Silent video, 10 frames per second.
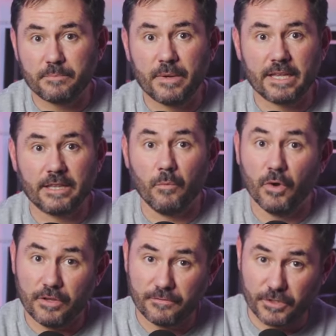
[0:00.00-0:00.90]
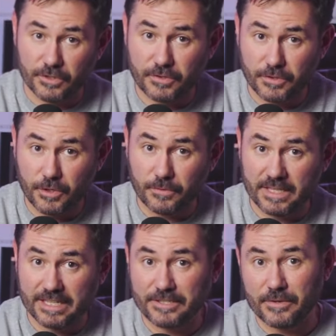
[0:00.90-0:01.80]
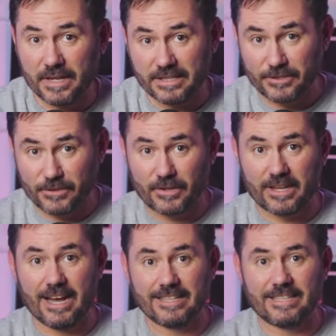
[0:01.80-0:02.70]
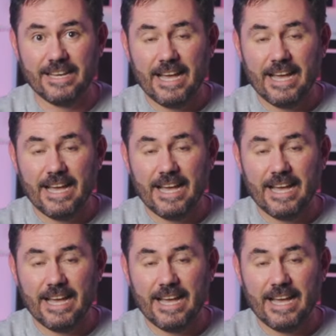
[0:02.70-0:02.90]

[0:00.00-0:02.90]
bigger than what you've just tuned into in Stuttgart,